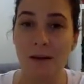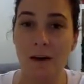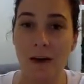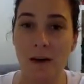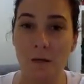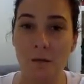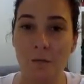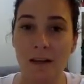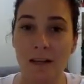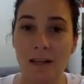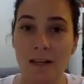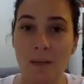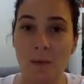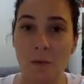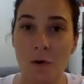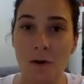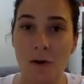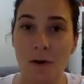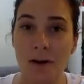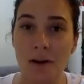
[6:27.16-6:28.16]
I really
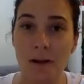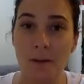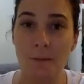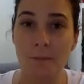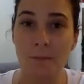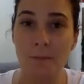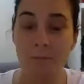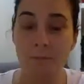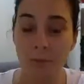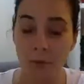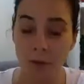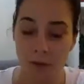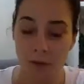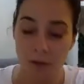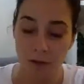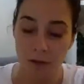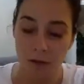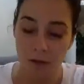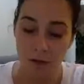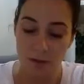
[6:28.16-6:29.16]
wanted it.
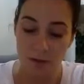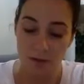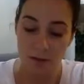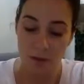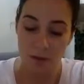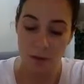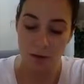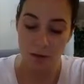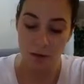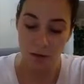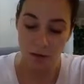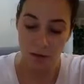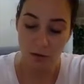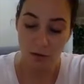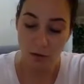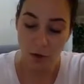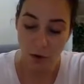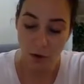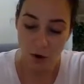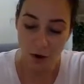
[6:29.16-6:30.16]
So the
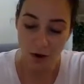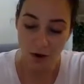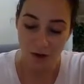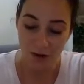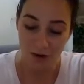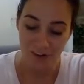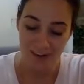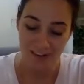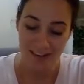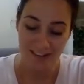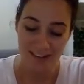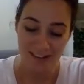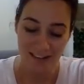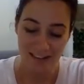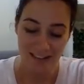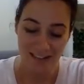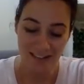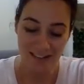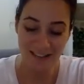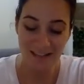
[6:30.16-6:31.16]
third,
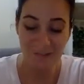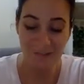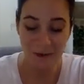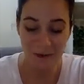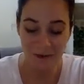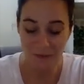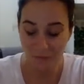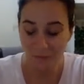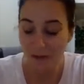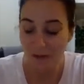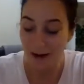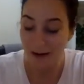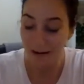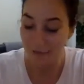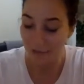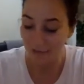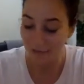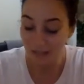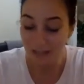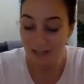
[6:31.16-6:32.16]
now this is my
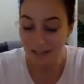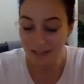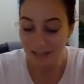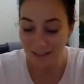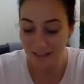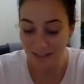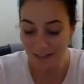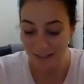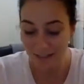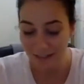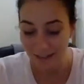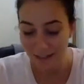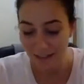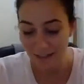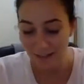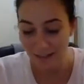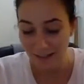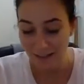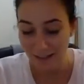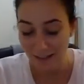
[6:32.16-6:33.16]
favorite,
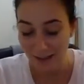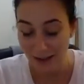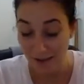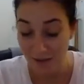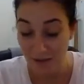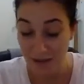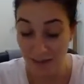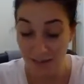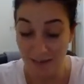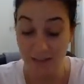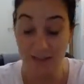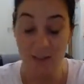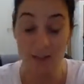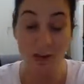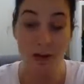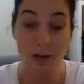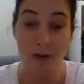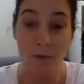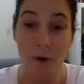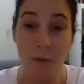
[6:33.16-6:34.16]
and this is
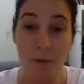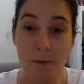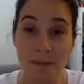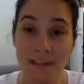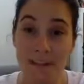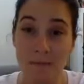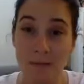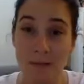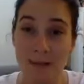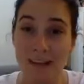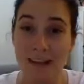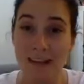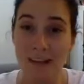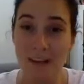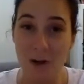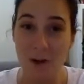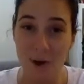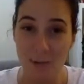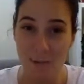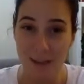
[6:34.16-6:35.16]
Tony Robbins speaking,
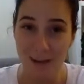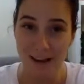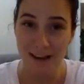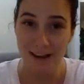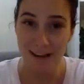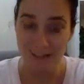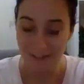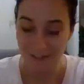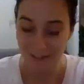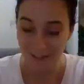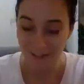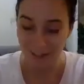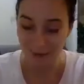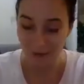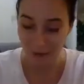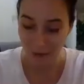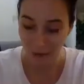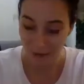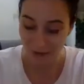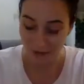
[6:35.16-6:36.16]
not me, so
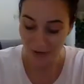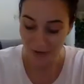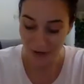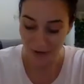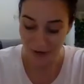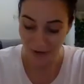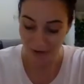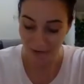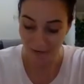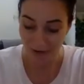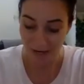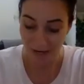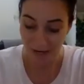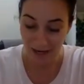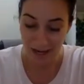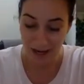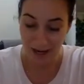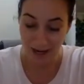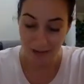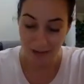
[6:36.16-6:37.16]
don't get angry.
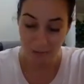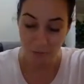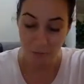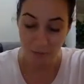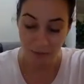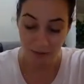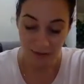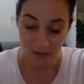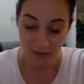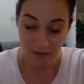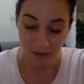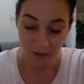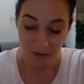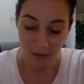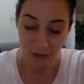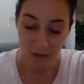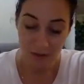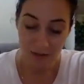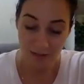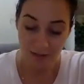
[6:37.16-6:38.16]
But the
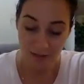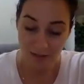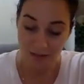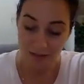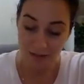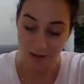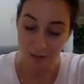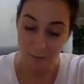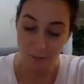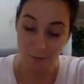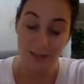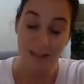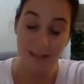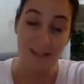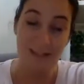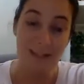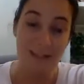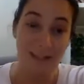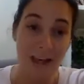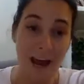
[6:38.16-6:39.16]
third step
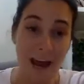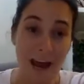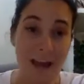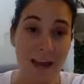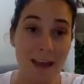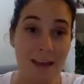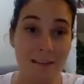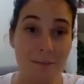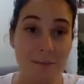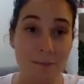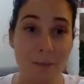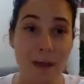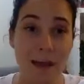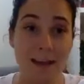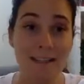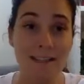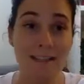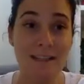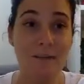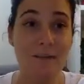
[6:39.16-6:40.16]
is take
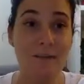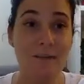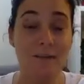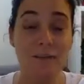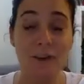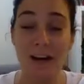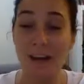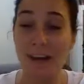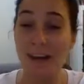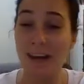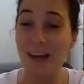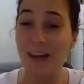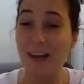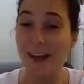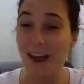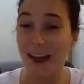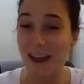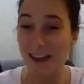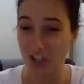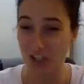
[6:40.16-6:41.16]
massive fucking
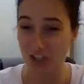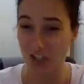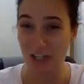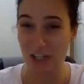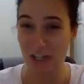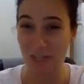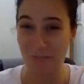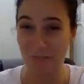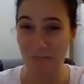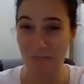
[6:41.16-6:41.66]
action.